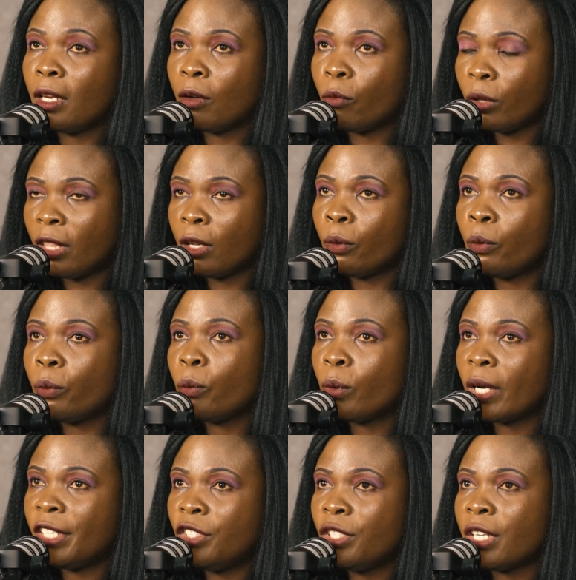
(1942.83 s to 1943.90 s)
The
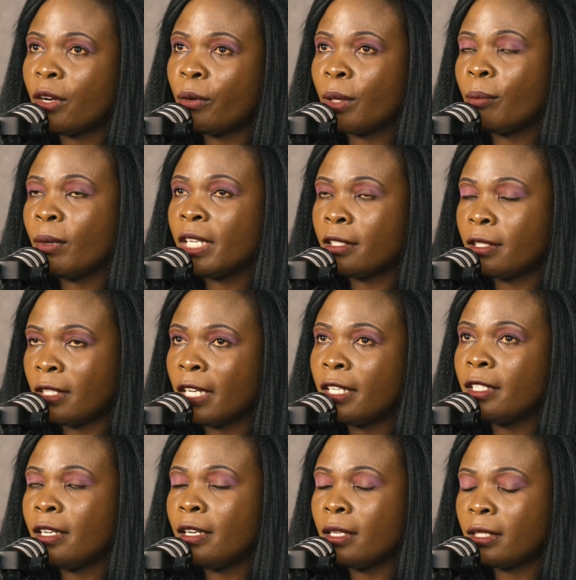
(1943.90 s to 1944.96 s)
Wajir women
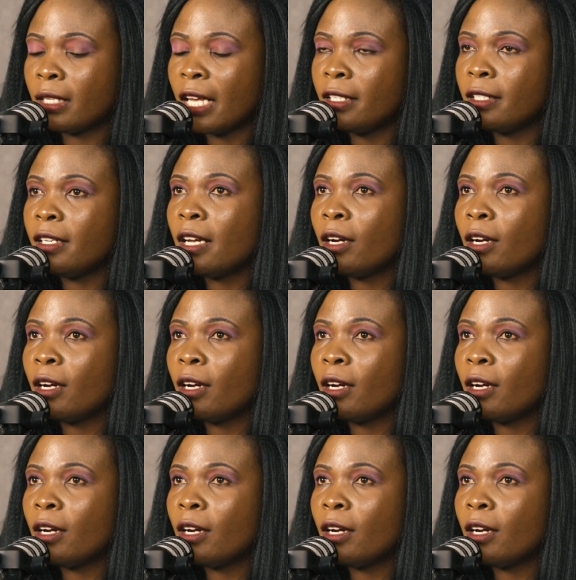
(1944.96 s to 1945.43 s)
sat